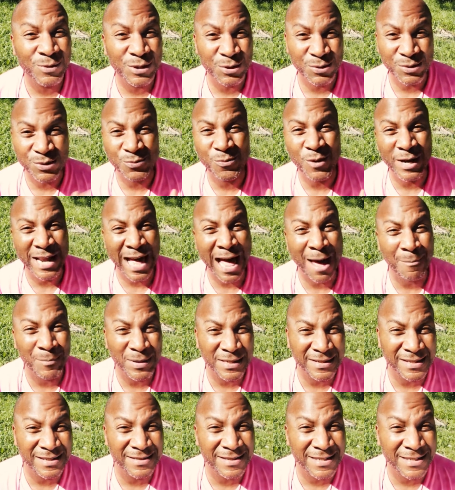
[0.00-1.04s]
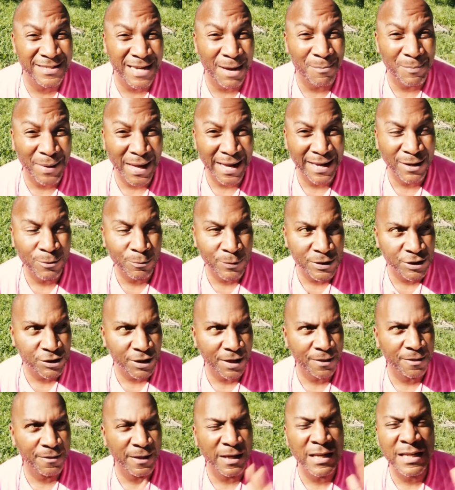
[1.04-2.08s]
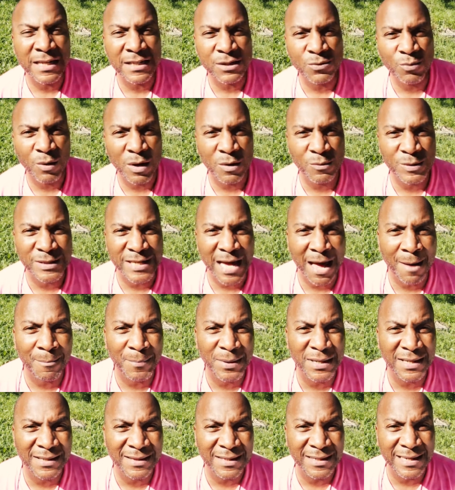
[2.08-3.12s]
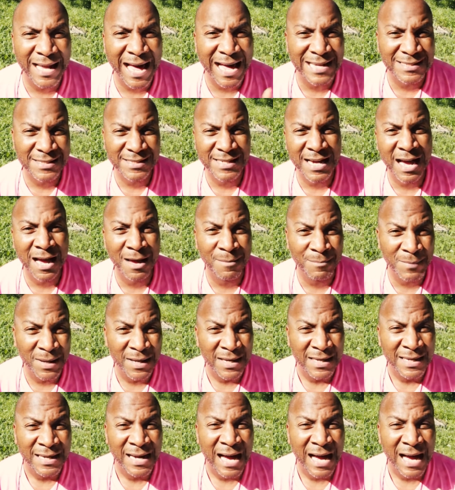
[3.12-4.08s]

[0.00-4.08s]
which is what happened in step 8, which I think is what was happening the last time